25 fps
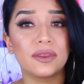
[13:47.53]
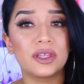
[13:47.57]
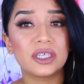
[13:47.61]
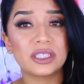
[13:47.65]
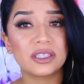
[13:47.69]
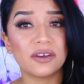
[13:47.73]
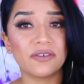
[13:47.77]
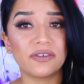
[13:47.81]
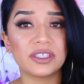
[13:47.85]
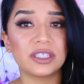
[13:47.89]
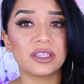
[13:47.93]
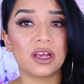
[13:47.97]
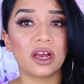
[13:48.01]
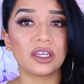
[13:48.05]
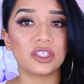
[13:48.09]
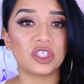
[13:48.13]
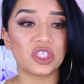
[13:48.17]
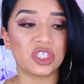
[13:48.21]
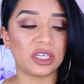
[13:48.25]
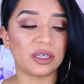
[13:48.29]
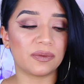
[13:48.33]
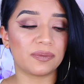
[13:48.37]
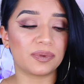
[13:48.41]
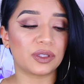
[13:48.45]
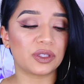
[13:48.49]
this stuff is not
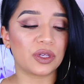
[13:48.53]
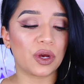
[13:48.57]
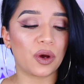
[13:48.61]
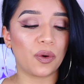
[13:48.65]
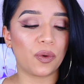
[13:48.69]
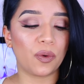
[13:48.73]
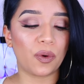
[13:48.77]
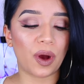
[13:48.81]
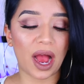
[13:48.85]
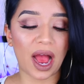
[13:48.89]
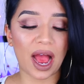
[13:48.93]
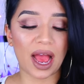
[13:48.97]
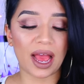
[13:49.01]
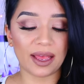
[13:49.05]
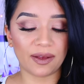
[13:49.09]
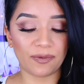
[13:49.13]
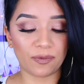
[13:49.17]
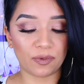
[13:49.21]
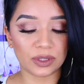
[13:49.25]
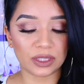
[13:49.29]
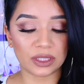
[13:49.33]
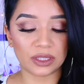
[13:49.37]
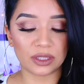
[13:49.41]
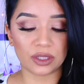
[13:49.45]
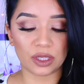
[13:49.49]
cheap, so I
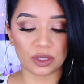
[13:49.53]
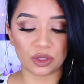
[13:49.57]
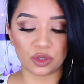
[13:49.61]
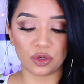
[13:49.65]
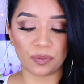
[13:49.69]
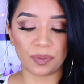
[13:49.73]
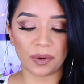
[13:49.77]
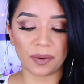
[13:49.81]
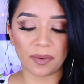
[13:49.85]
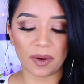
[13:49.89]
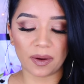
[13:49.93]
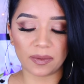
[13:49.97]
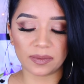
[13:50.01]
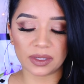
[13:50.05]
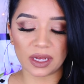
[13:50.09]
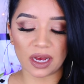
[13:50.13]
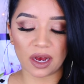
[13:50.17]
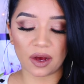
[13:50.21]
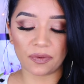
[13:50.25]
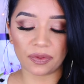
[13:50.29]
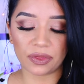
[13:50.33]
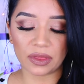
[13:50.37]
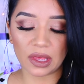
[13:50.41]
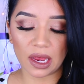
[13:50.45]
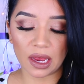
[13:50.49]
was super bummed
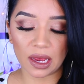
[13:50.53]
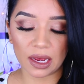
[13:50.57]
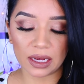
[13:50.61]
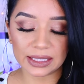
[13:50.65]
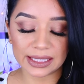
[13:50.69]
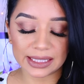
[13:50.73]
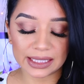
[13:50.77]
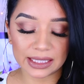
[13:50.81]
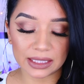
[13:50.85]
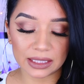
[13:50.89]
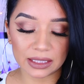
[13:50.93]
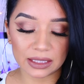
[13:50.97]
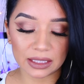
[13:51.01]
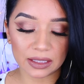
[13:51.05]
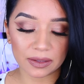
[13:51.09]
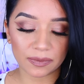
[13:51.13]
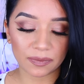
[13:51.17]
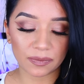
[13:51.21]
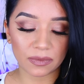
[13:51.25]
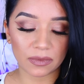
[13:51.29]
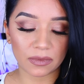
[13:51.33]
out that